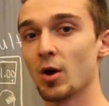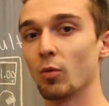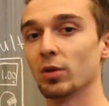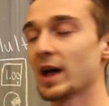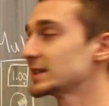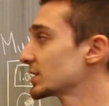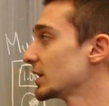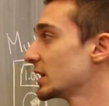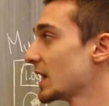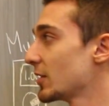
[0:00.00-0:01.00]
Well, that's going
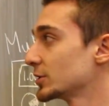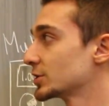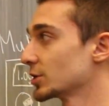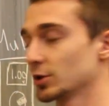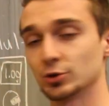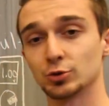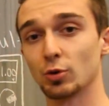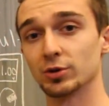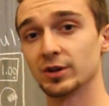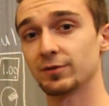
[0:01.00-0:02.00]
to allow us to
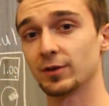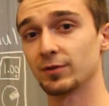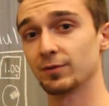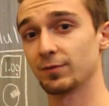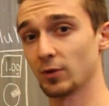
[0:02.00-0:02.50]
control different